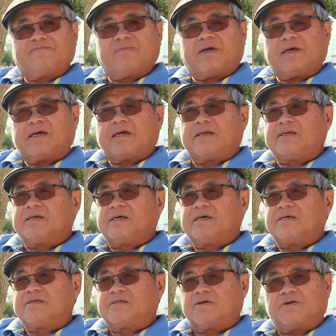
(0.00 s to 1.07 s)
and
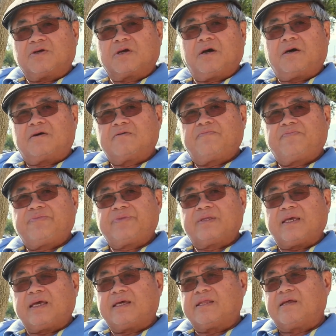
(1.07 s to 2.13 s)
there you go.
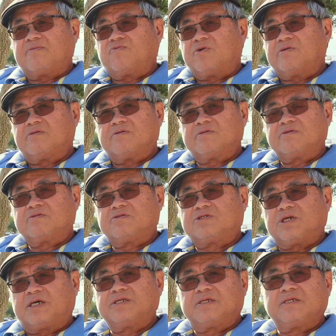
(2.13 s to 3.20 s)
And then we'll
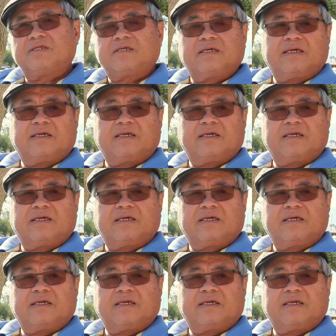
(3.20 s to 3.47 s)
judge it